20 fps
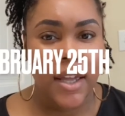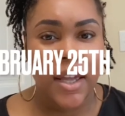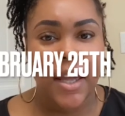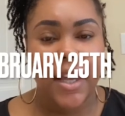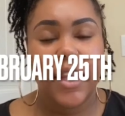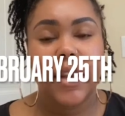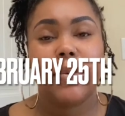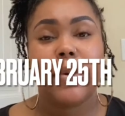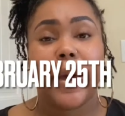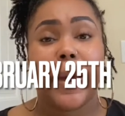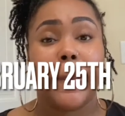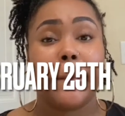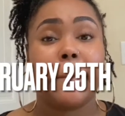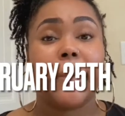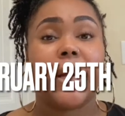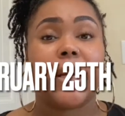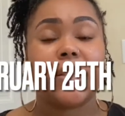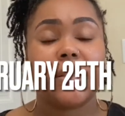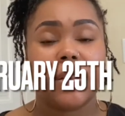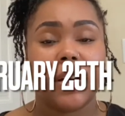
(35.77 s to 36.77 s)
Anyway, but I
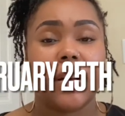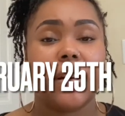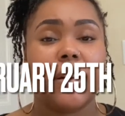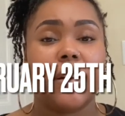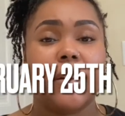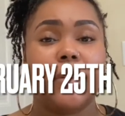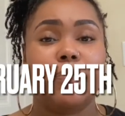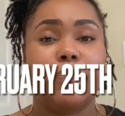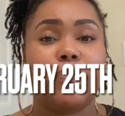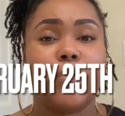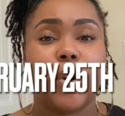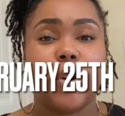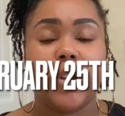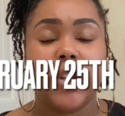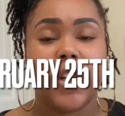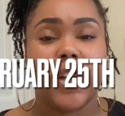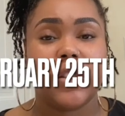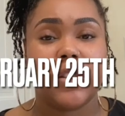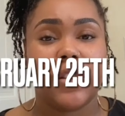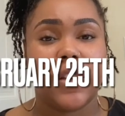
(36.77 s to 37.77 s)
started it on
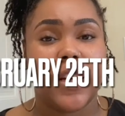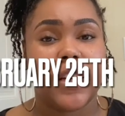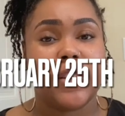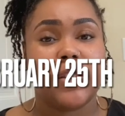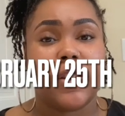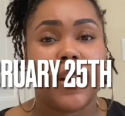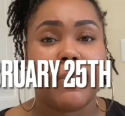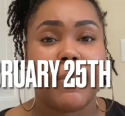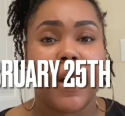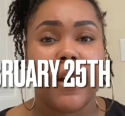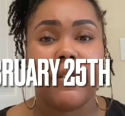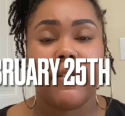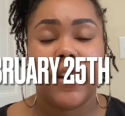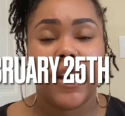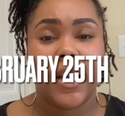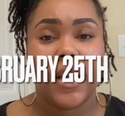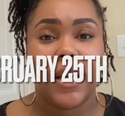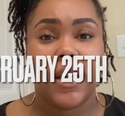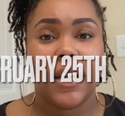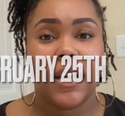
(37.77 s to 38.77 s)
yesterday, so I'm
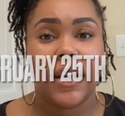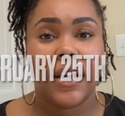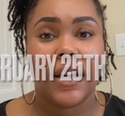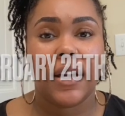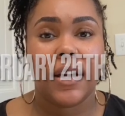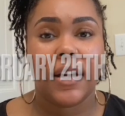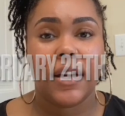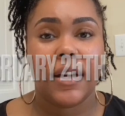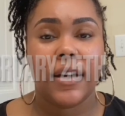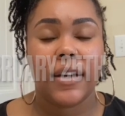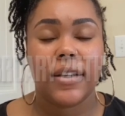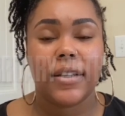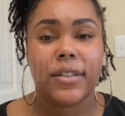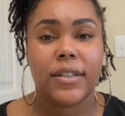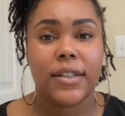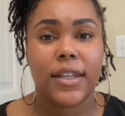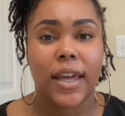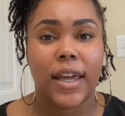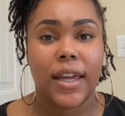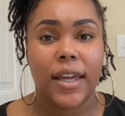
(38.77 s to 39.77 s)
already a
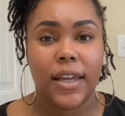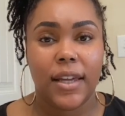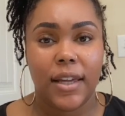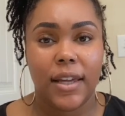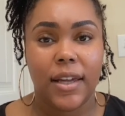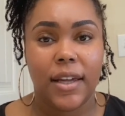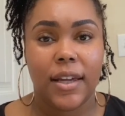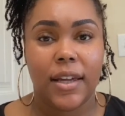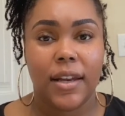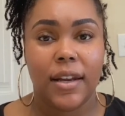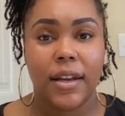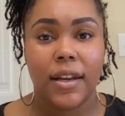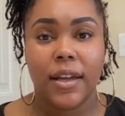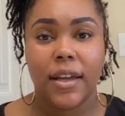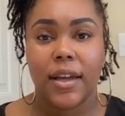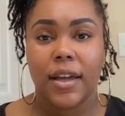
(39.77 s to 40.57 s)
day in.